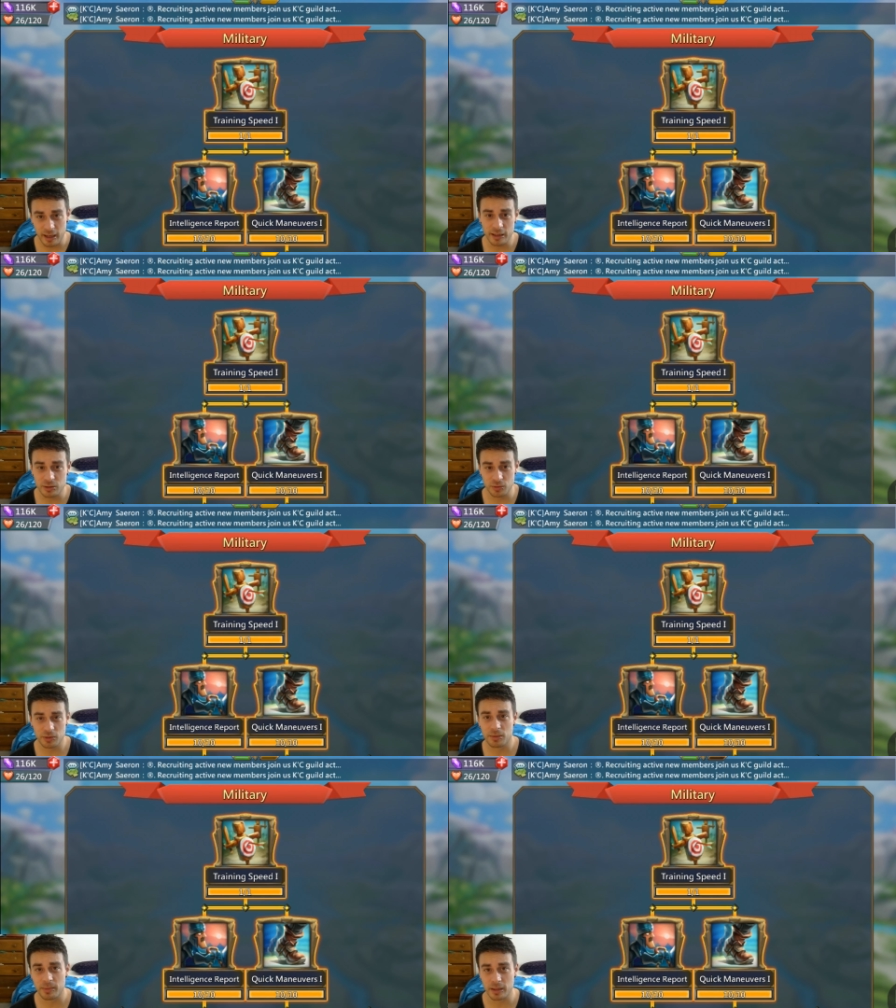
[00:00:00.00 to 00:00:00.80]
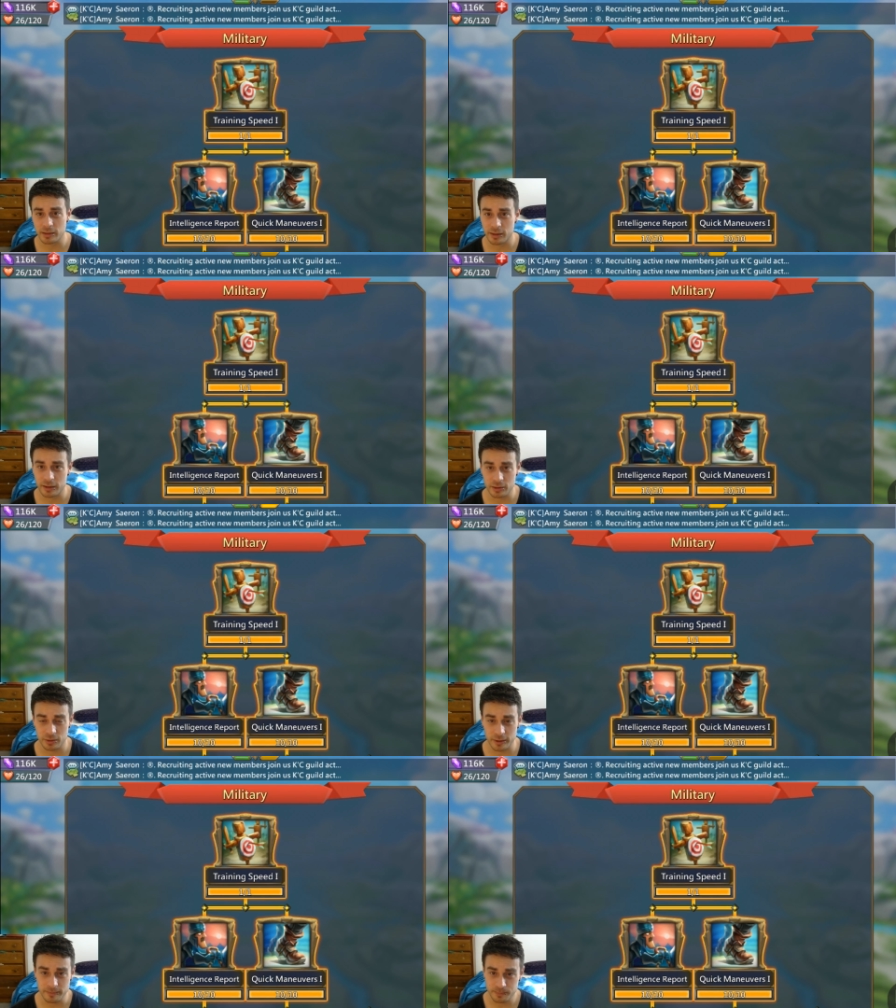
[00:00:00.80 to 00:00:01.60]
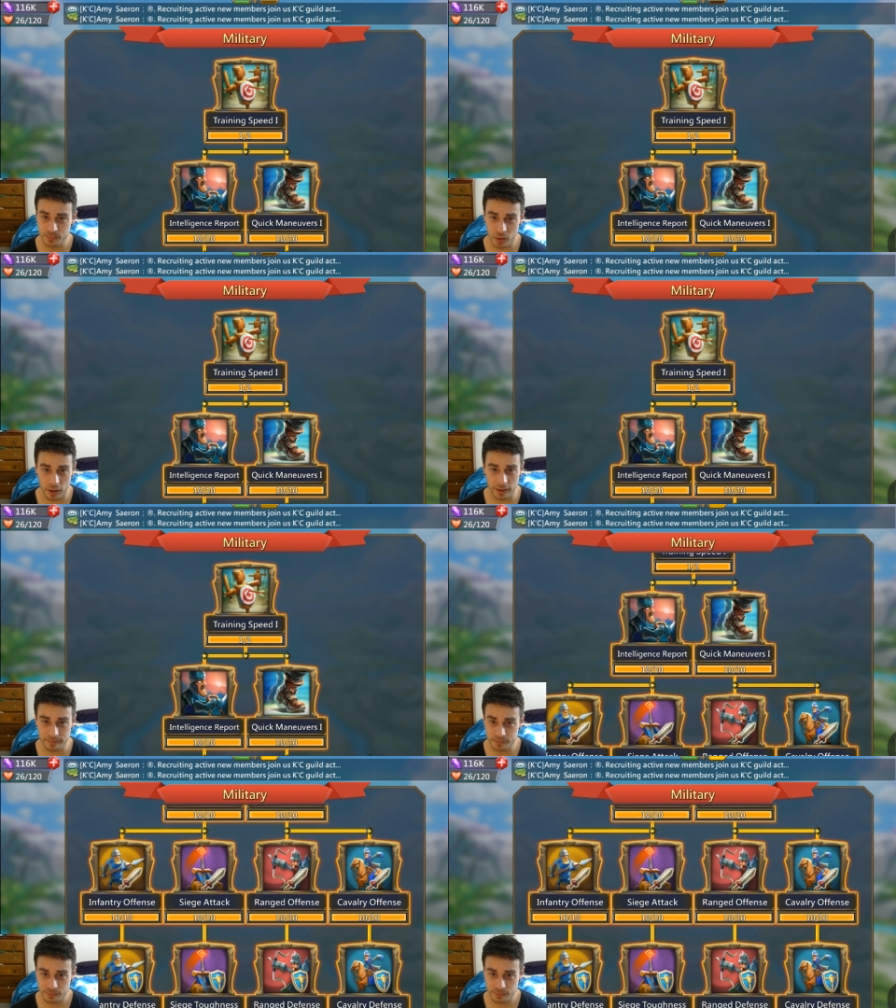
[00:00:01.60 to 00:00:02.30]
into your military tree. All right.